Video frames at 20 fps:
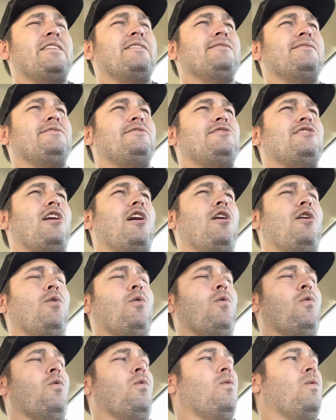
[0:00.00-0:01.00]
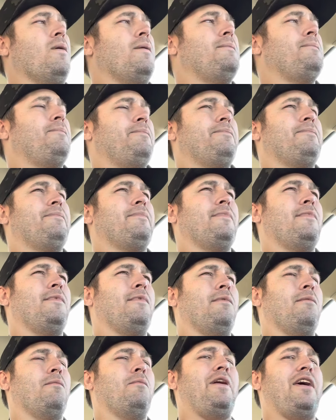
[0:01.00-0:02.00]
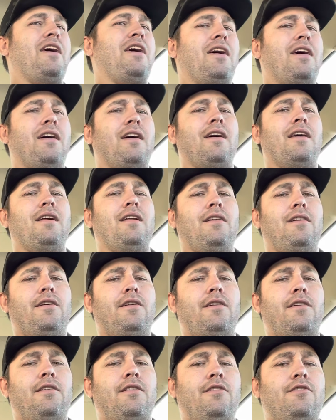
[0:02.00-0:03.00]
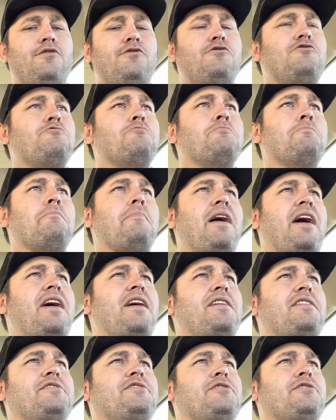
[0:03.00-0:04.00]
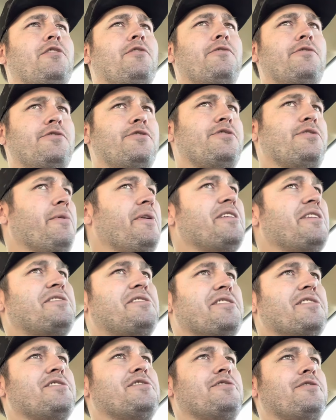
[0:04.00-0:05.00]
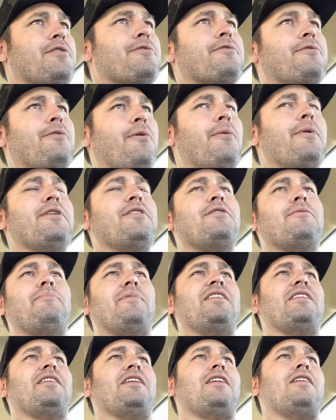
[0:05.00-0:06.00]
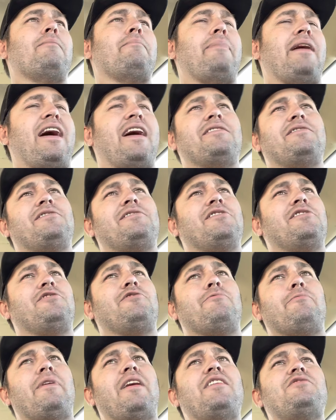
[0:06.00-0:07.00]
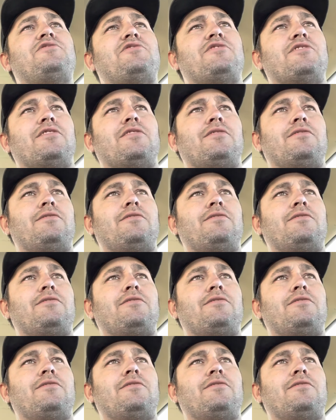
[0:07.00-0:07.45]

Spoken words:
So, when you make certain choices, you're going to be in a bad situation.